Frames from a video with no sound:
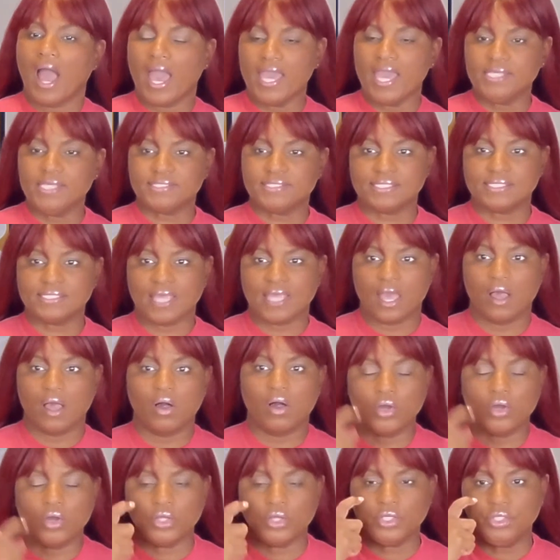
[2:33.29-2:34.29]

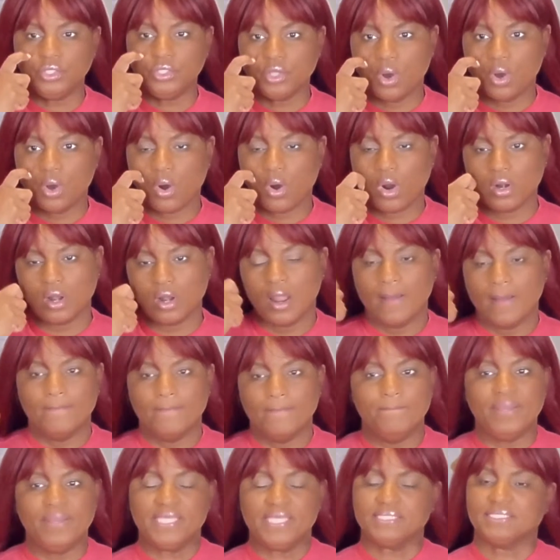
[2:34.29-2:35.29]
scale your
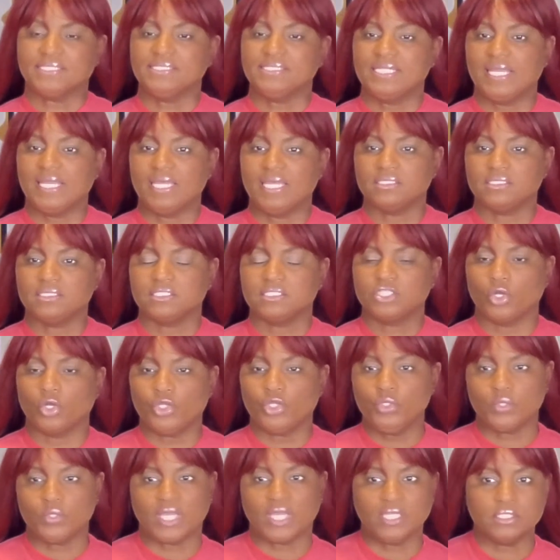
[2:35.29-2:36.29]
business so
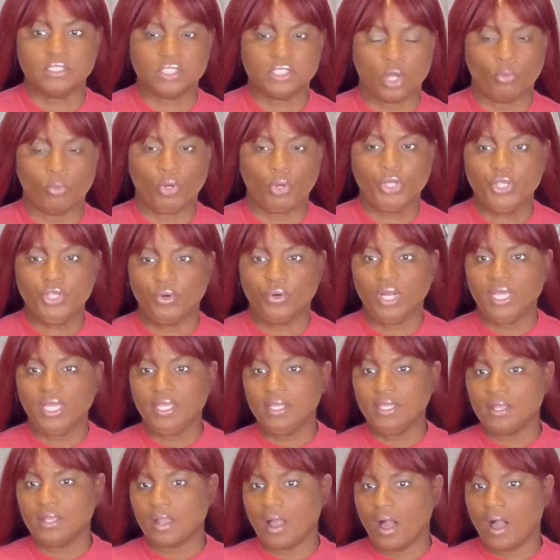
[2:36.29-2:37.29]
you can double your
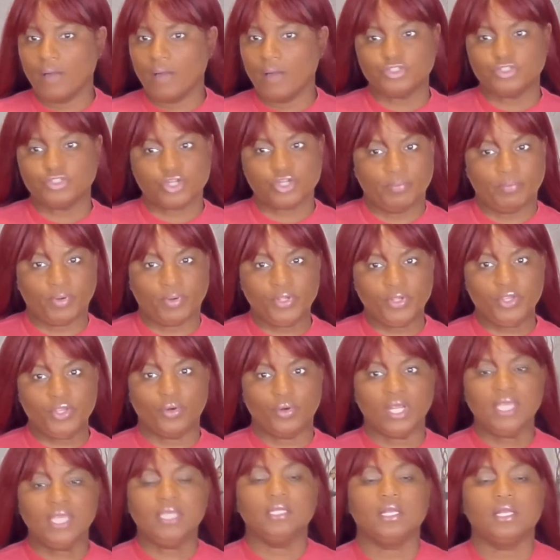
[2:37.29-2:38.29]
income, triple your
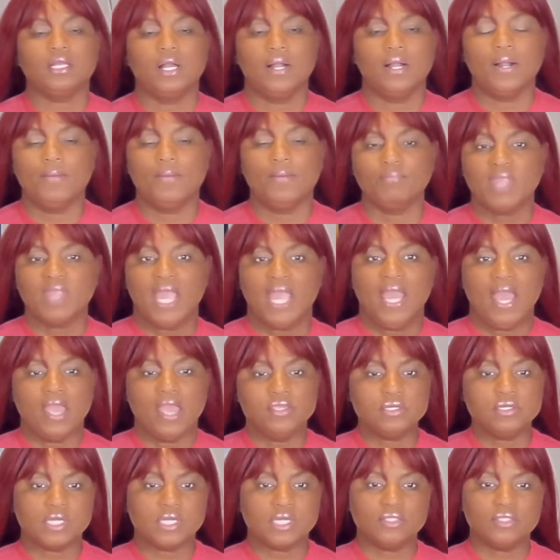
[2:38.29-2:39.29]
income,
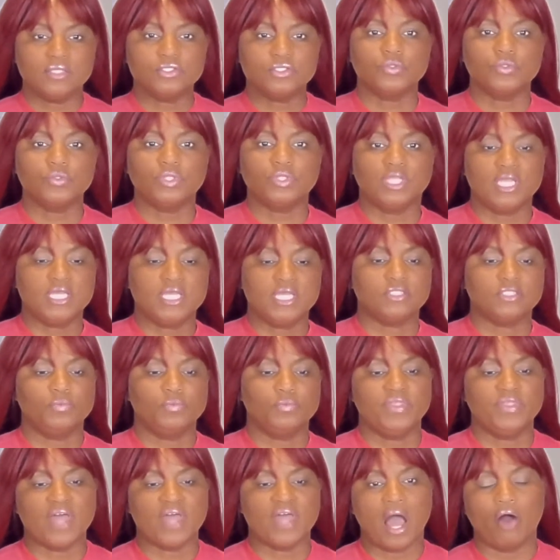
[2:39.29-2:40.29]
and you can do this
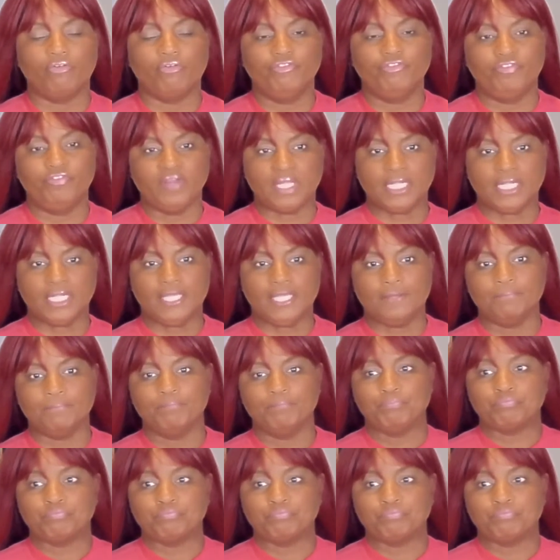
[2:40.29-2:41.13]
without feeling